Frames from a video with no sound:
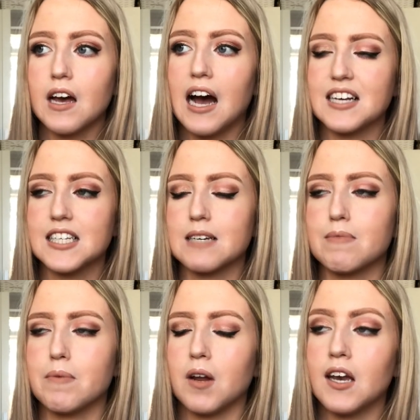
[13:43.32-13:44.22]
I've seen
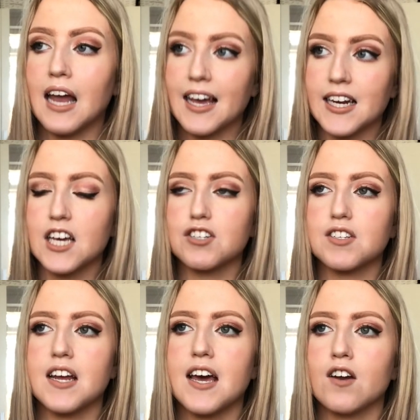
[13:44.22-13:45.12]
people online
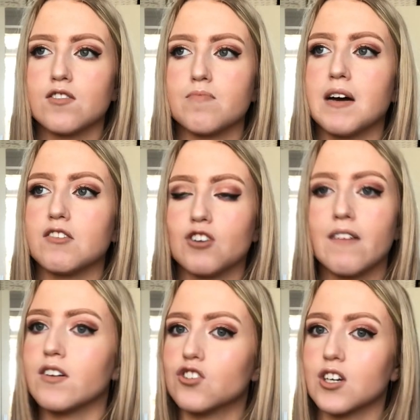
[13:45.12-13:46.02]
used it, and also my
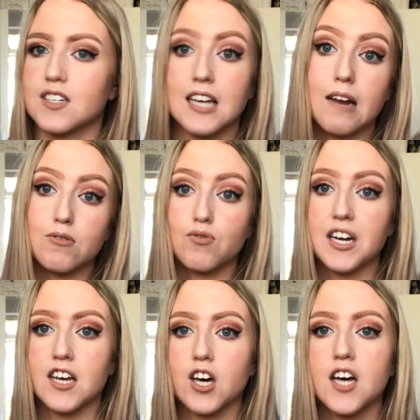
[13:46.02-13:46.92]
driving instructor said it was
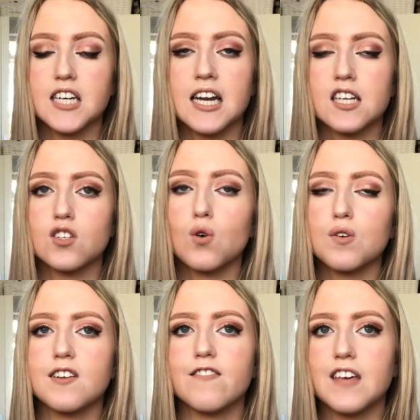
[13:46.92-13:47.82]
really good, and it's
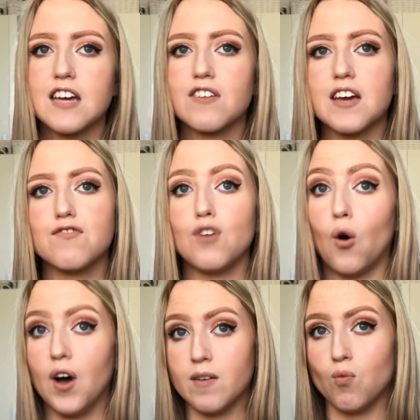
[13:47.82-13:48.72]
called Theory
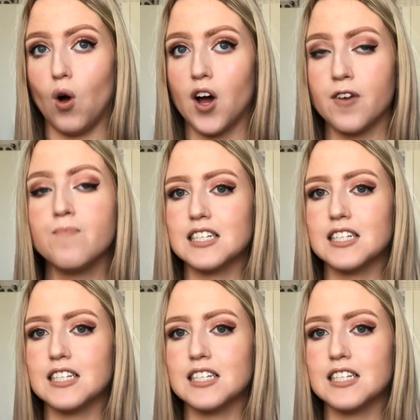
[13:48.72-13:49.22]
4-in-1.